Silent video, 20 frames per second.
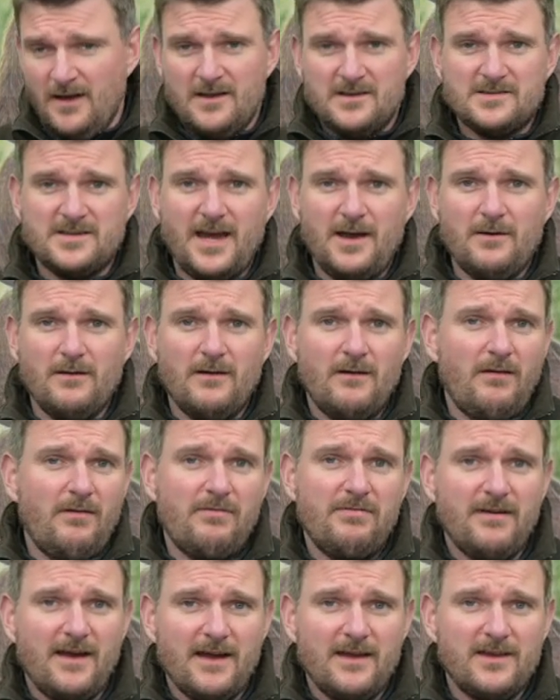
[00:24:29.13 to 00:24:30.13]
So
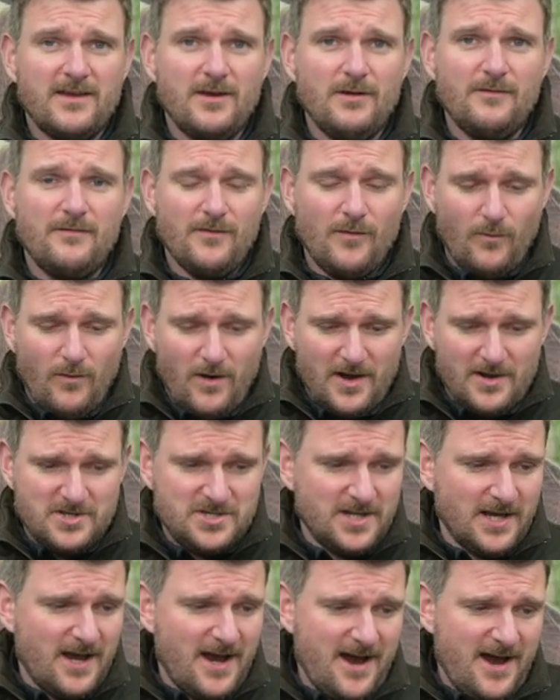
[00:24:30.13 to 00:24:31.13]
thank you for
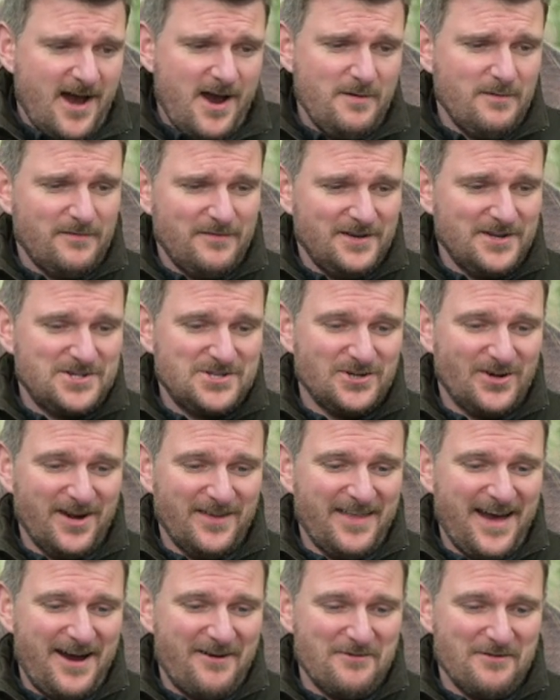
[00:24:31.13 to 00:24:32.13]
watching. I hope you've
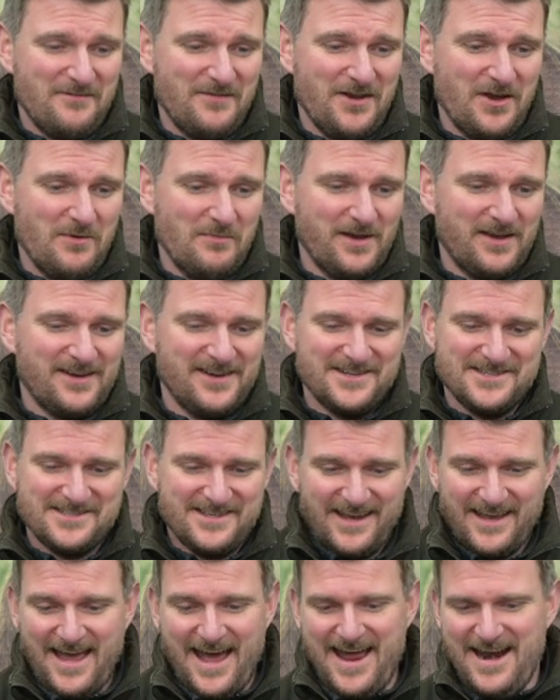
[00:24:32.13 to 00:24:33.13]
enjoyed that review, because
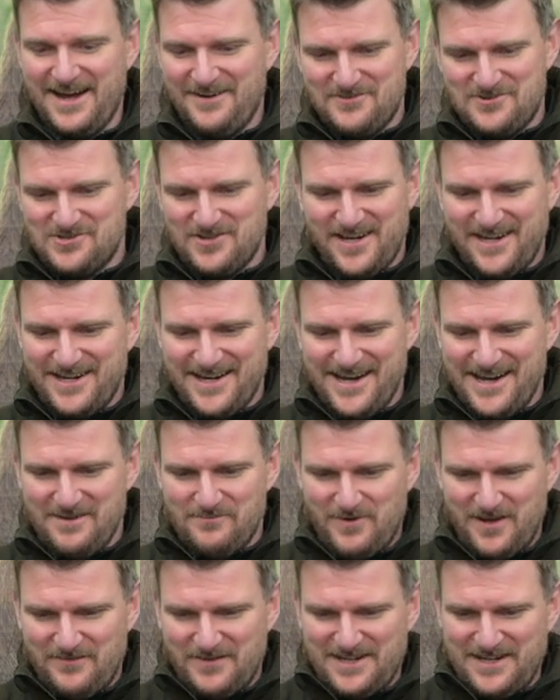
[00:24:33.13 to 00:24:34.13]
again, I've treated it a
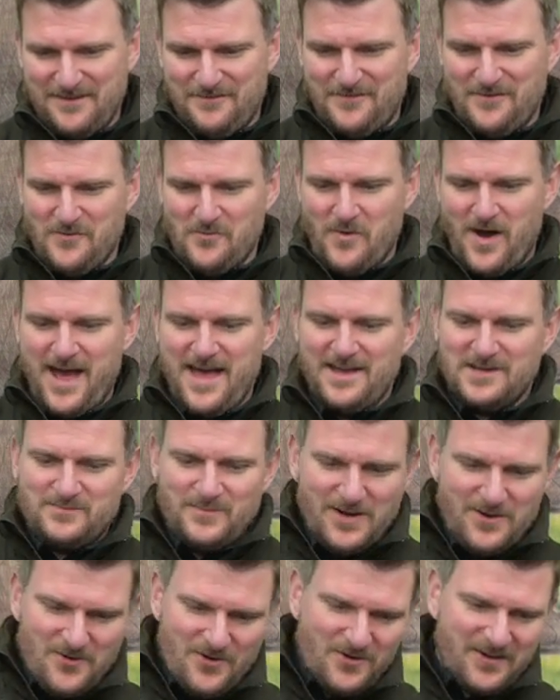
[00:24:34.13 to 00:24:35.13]
bit of a different way. It's
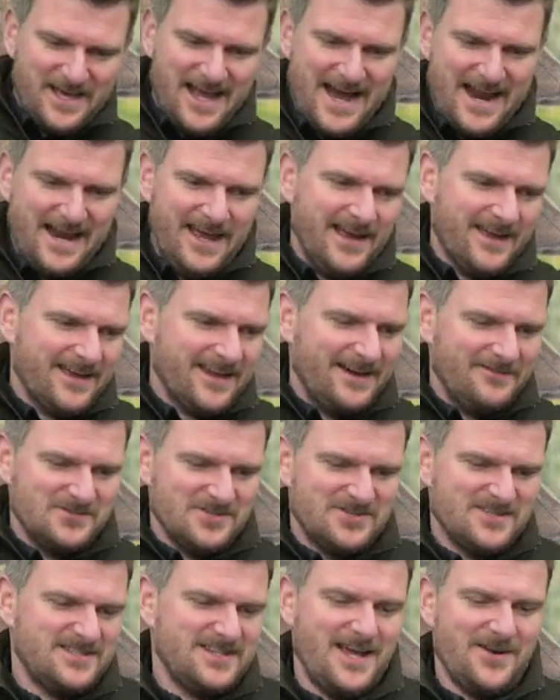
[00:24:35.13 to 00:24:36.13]
been organic and I've
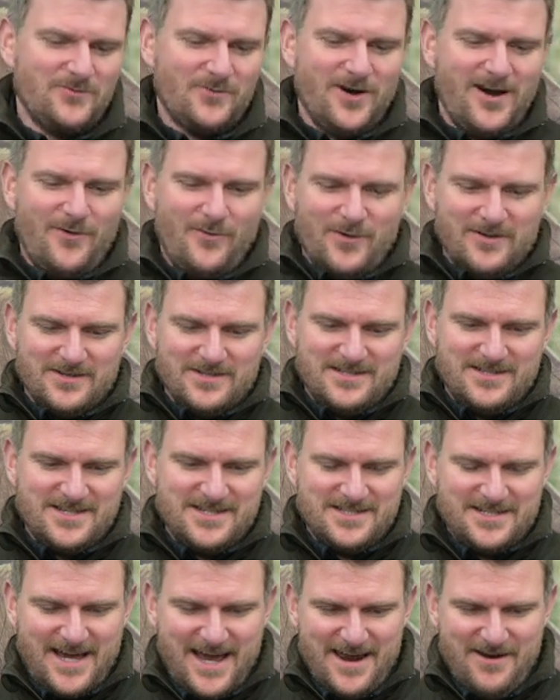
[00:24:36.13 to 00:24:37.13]
just said what I wanted to
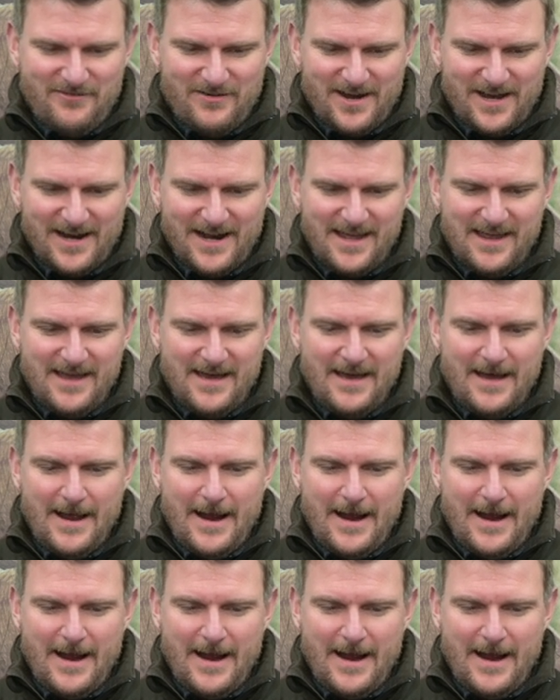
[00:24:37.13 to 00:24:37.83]
say, really.